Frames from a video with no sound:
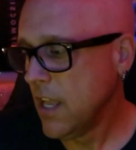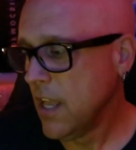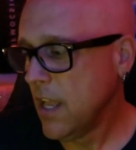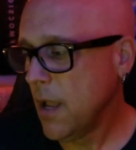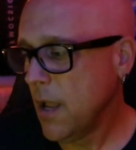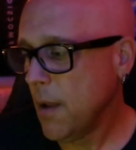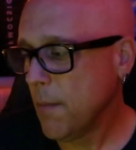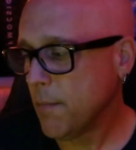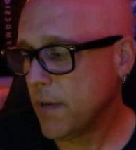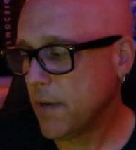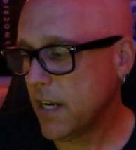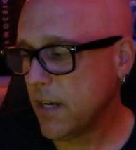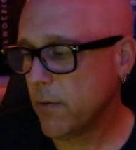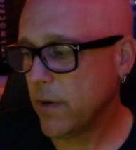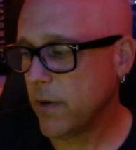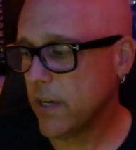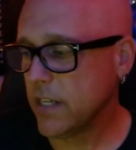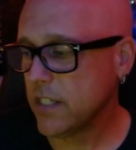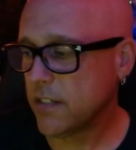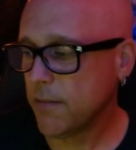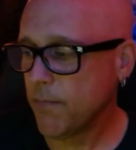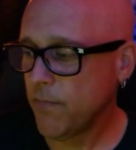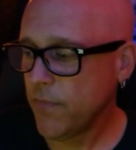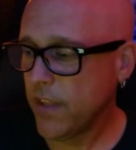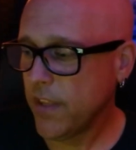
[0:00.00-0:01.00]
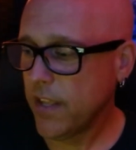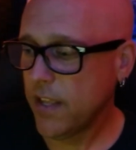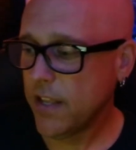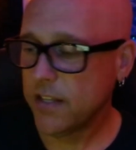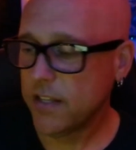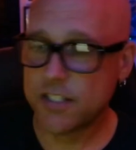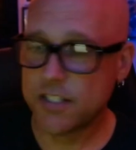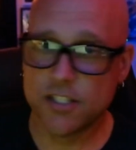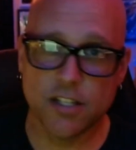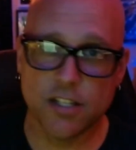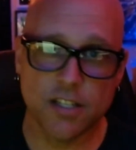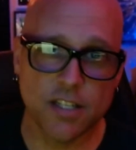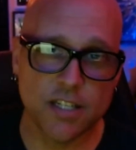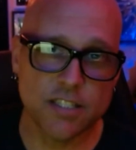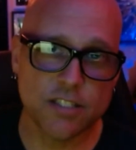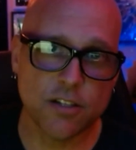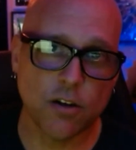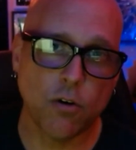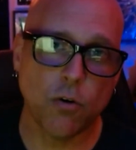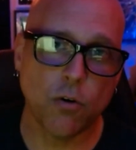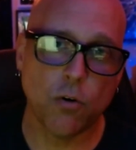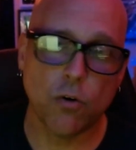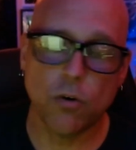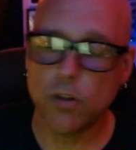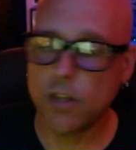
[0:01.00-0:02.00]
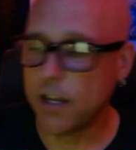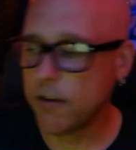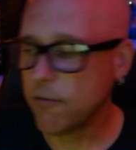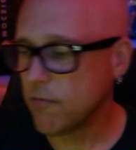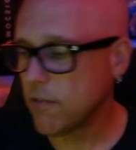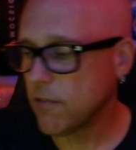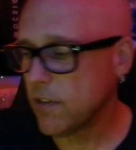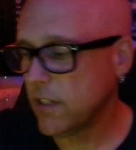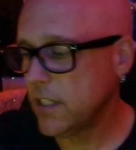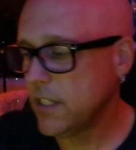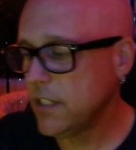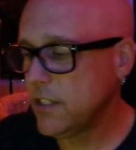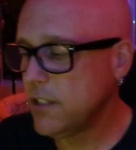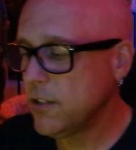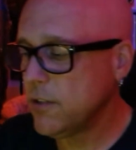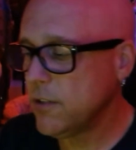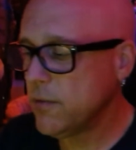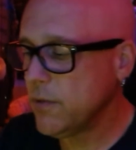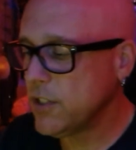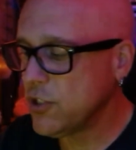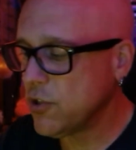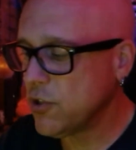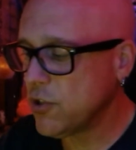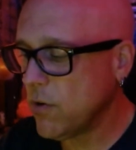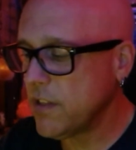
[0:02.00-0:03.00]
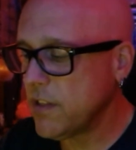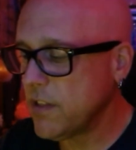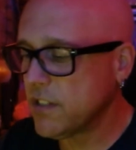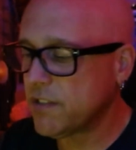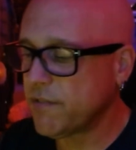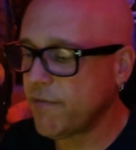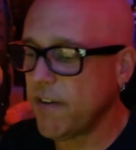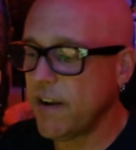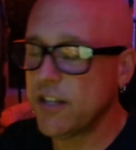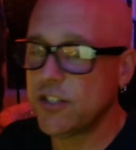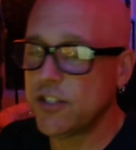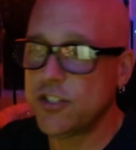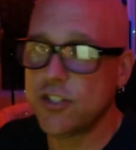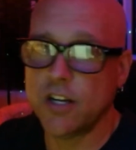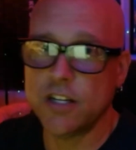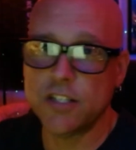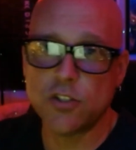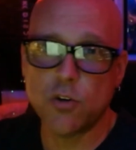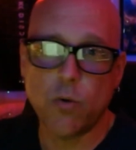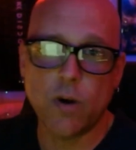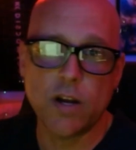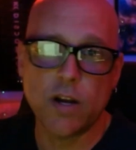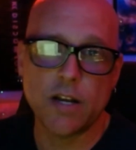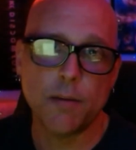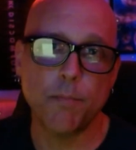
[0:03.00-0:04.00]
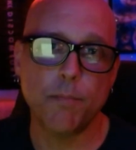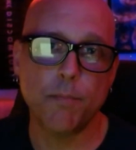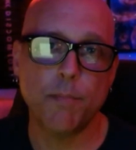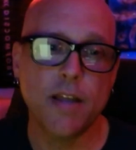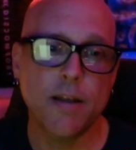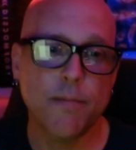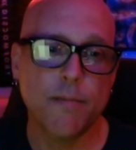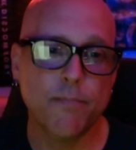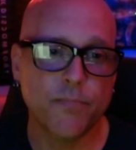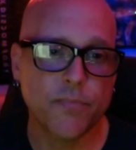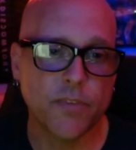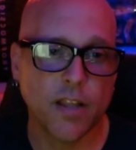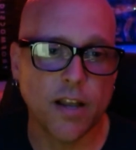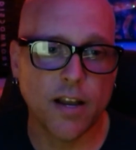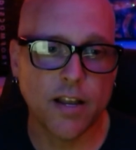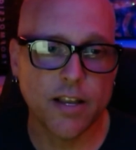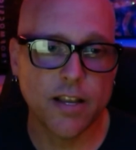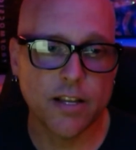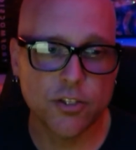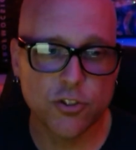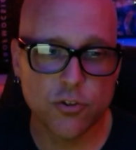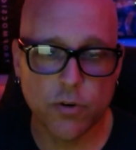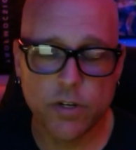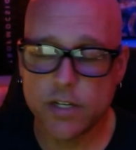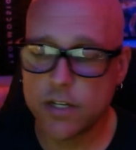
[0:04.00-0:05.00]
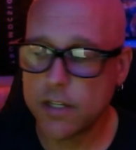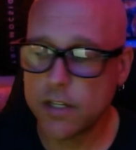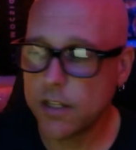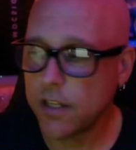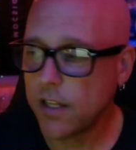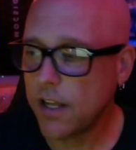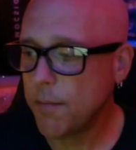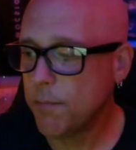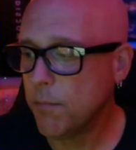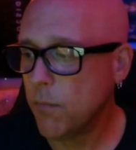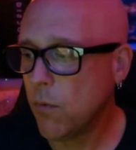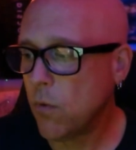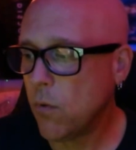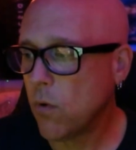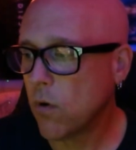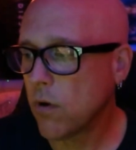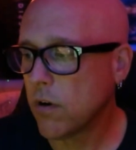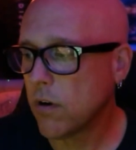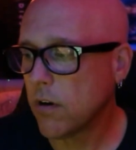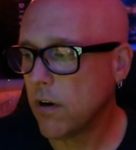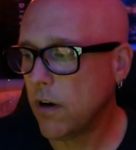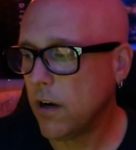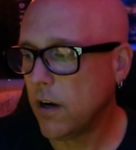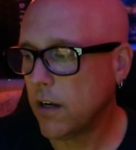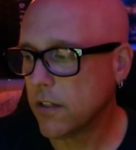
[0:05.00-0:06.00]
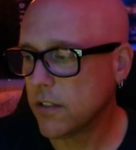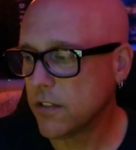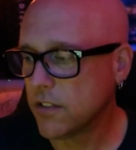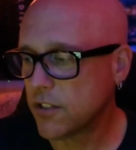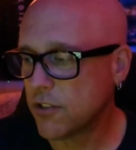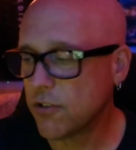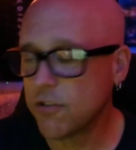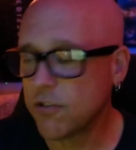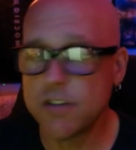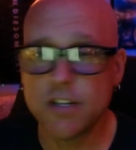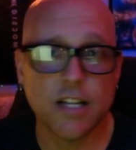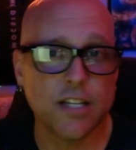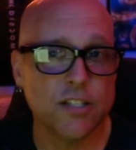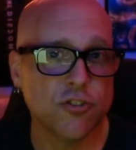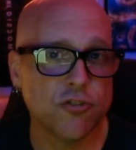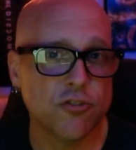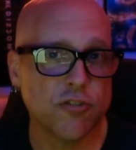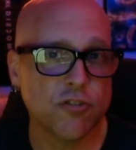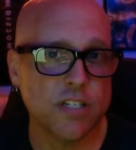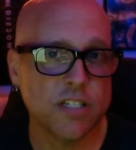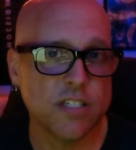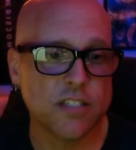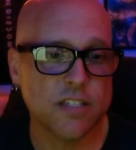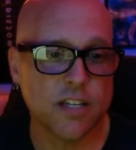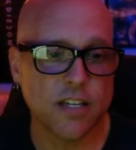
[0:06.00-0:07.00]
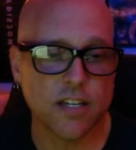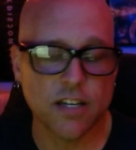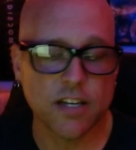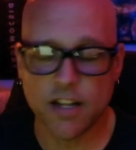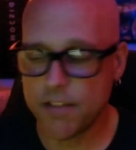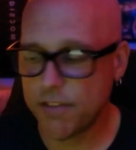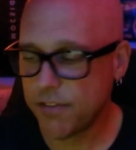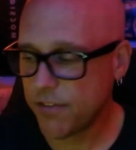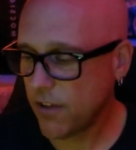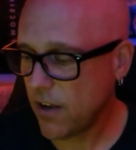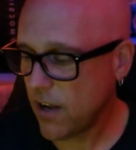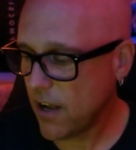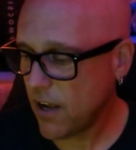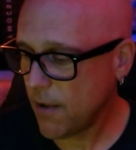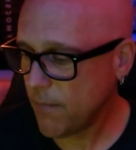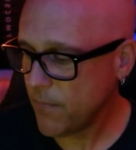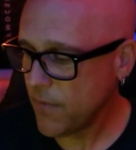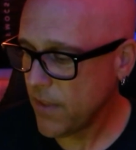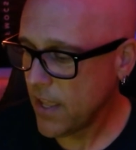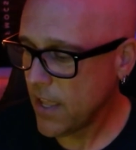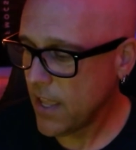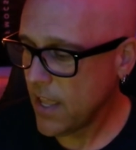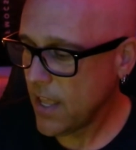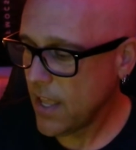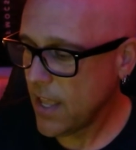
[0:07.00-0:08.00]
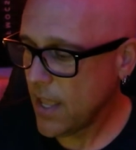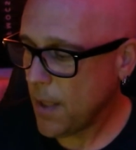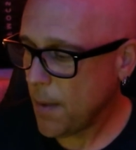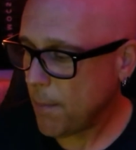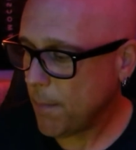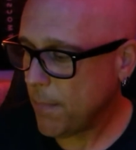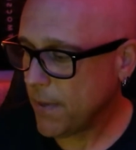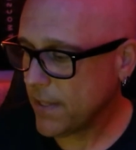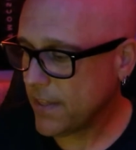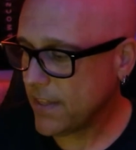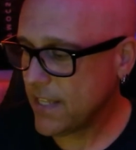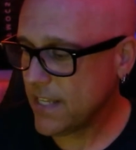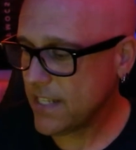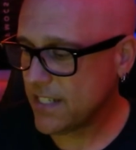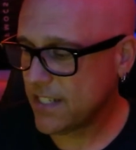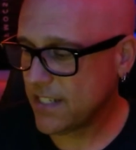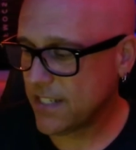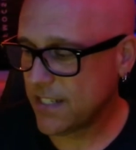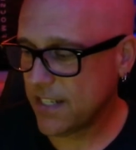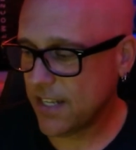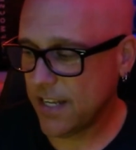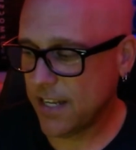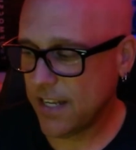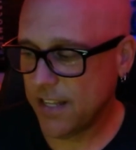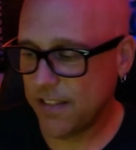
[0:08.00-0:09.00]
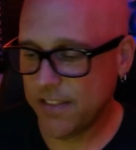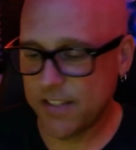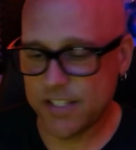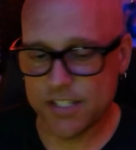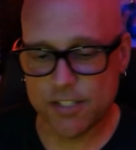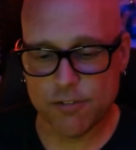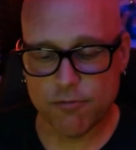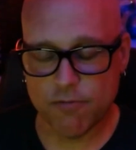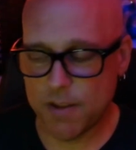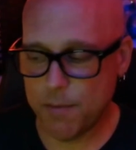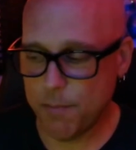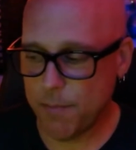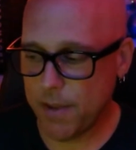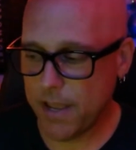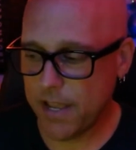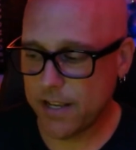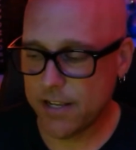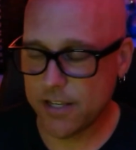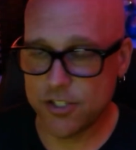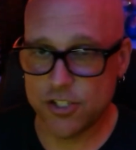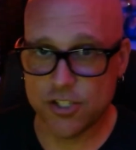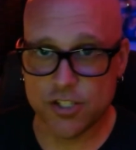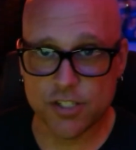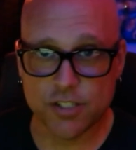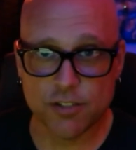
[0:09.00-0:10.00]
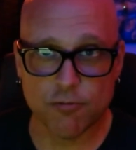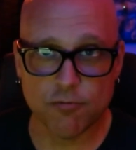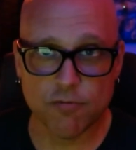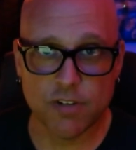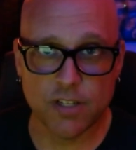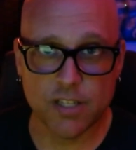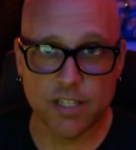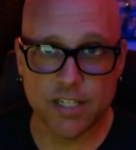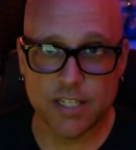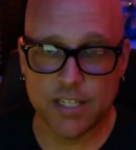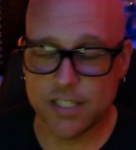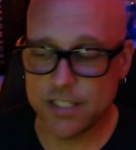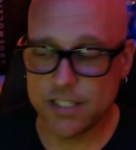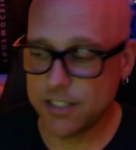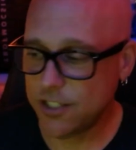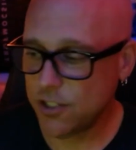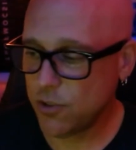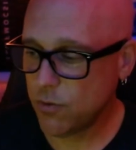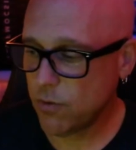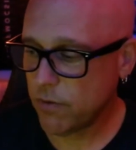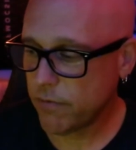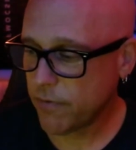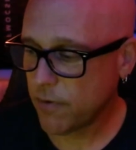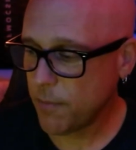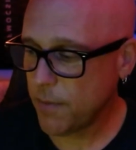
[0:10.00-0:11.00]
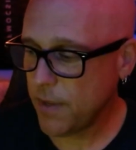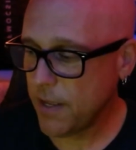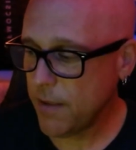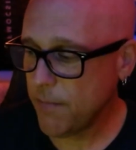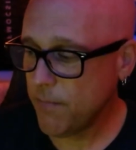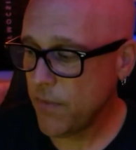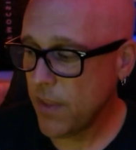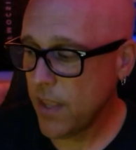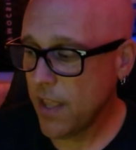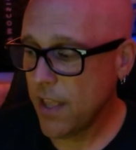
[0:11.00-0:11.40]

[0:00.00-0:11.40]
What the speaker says: But anyways, still as a whole, I really do enjoy this franchise quite a bit. I enjoyed it a lot more on certain entries than I thought. But this remake just really didn't do it for me.